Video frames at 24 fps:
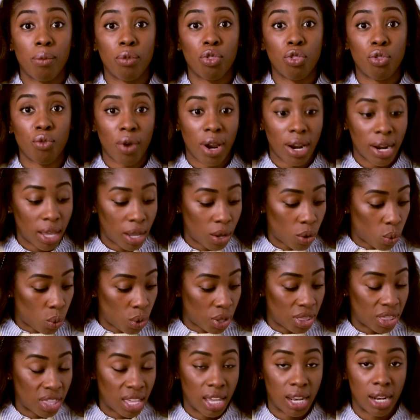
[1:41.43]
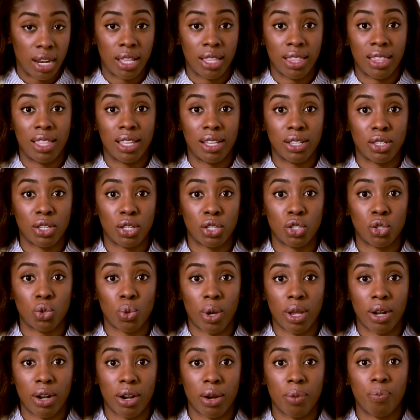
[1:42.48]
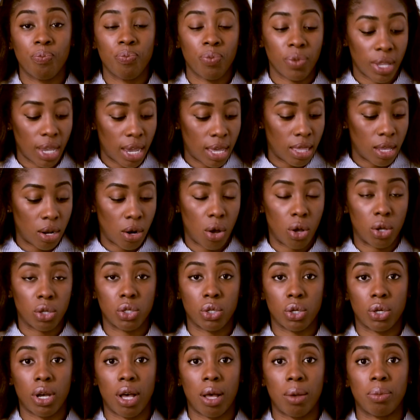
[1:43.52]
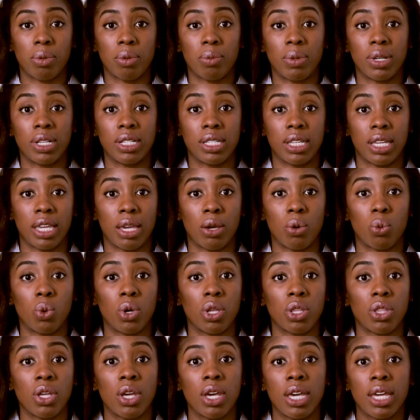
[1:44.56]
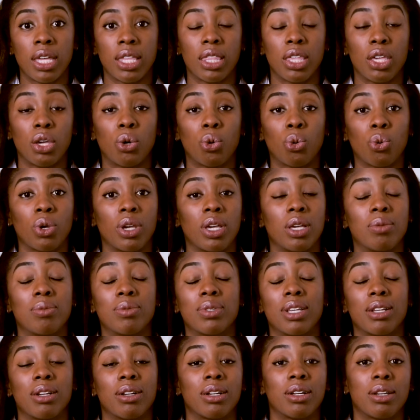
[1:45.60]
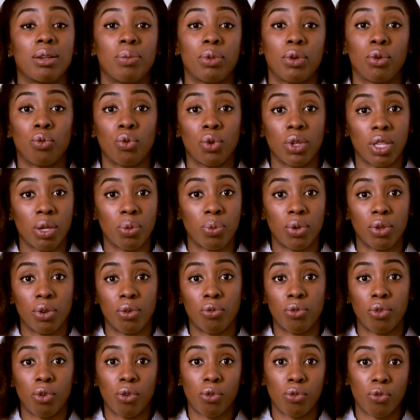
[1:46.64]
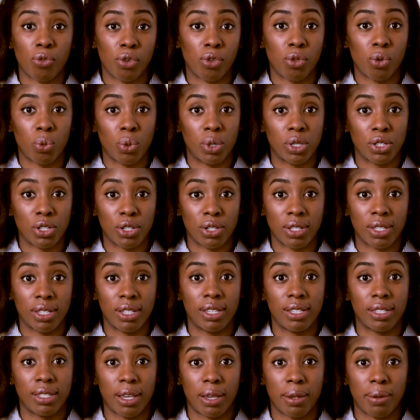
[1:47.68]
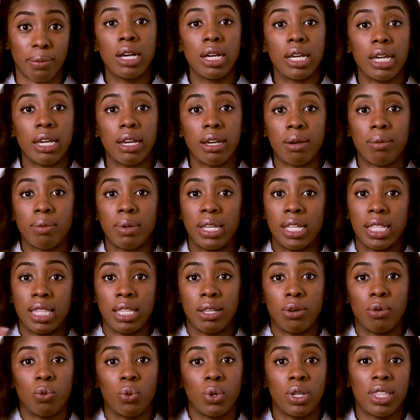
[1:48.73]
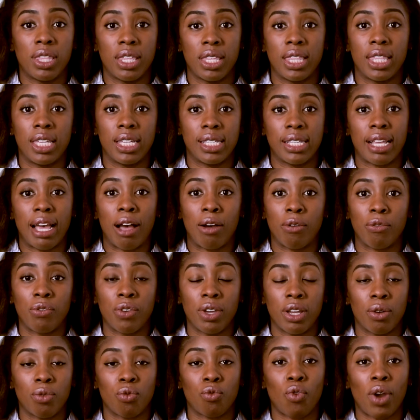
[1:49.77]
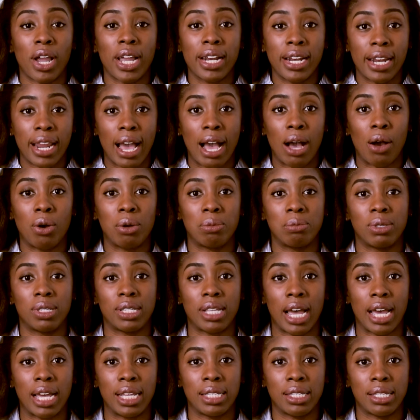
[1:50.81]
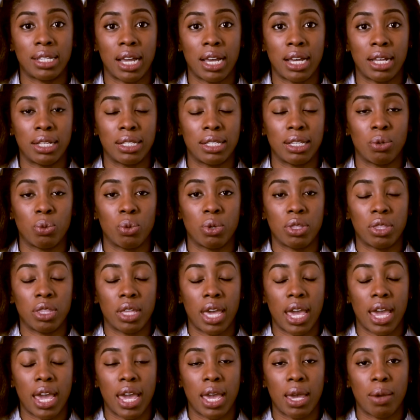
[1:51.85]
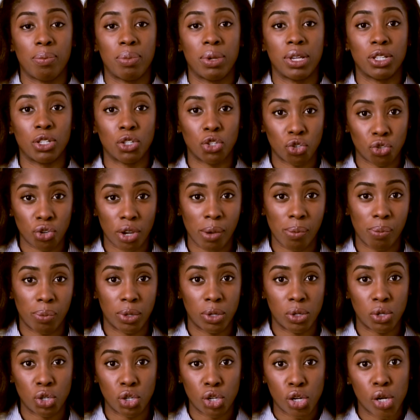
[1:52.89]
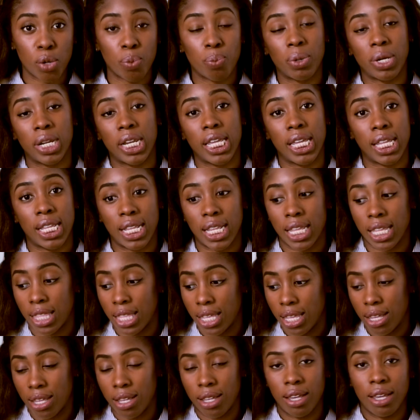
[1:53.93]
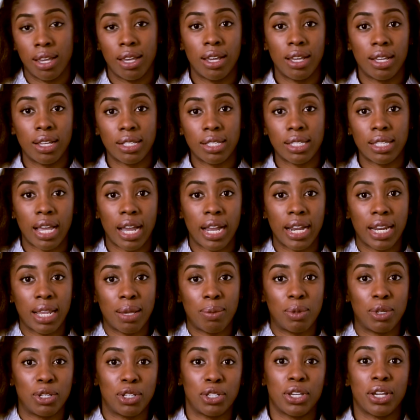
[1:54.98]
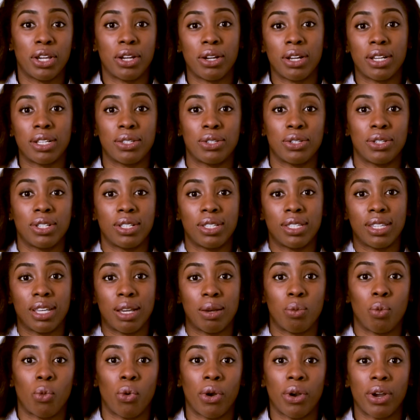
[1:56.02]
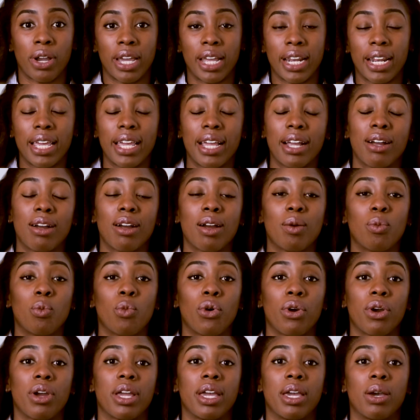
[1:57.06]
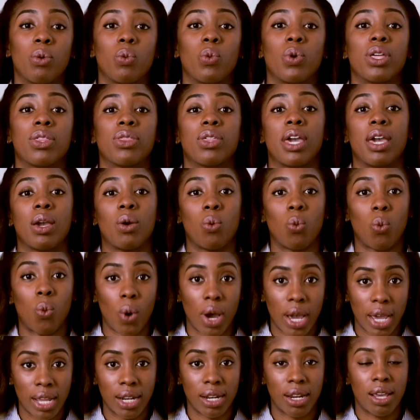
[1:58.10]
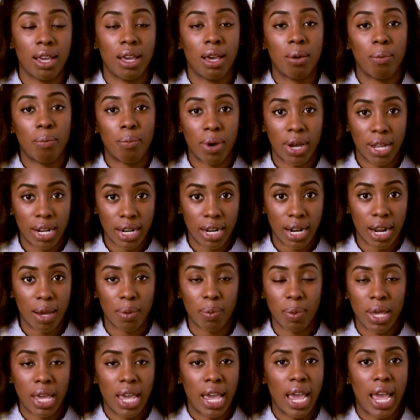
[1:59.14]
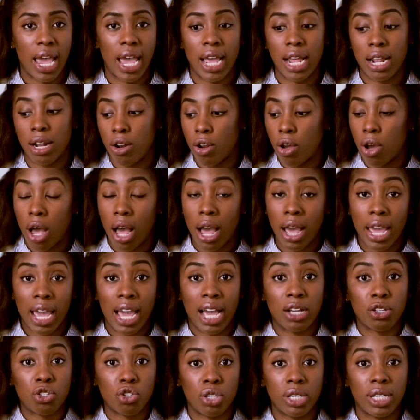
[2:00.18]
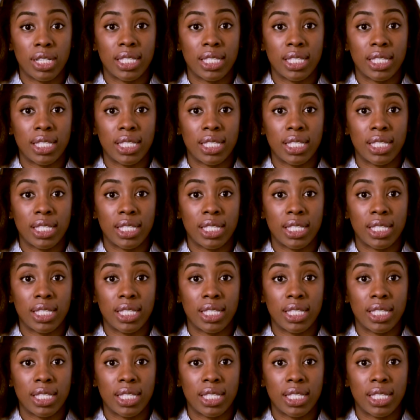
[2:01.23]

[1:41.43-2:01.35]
threading within this sweater, and then also complementing it with the creams that are going to be really beautiful for the winter season. With this outfit, right now I styled it with a pinstripe blue shirt, but in the side image here, as you can see, I'm wearing it here. I'm wearing it with a white button up, and I actually